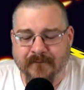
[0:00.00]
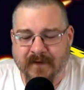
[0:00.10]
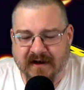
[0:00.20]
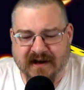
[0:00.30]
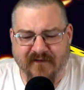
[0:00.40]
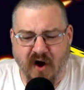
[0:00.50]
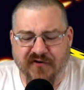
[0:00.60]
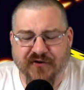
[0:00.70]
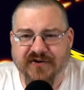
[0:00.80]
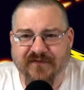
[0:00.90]
And you have all
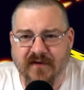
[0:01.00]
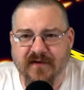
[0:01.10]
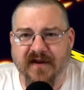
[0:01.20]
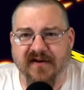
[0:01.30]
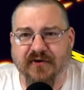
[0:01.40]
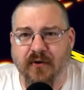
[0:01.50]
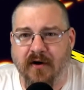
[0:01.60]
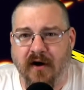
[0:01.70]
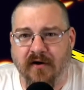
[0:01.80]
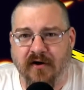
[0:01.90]
sorts of other things going
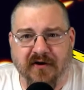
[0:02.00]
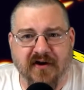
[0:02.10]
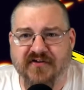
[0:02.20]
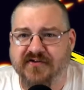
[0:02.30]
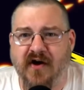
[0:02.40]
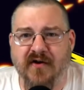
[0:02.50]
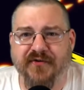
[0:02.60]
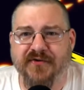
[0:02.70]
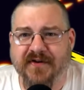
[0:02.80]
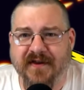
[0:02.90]
on Earth, because there's all
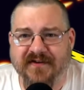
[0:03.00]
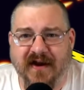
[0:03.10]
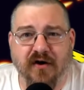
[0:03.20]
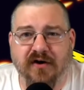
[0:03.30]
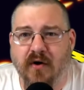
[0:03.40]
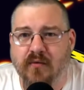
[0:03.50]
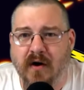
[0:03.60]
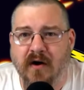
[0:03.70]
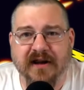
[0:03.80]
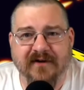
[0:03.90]
sorts of things that could go
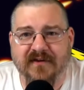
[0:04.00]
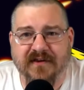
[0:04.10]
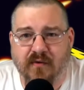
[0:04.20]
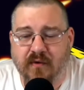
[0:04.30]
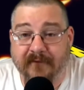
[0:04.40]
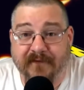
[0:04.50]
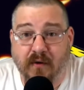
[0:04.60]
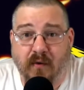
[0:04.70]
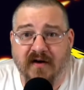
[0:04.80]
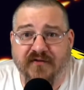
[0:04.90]
wrong, even if there
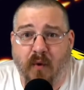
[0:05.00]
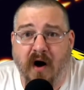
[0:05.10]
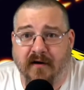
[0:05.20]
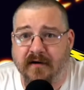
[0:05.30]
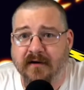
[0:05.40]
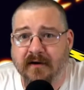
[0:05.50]
was water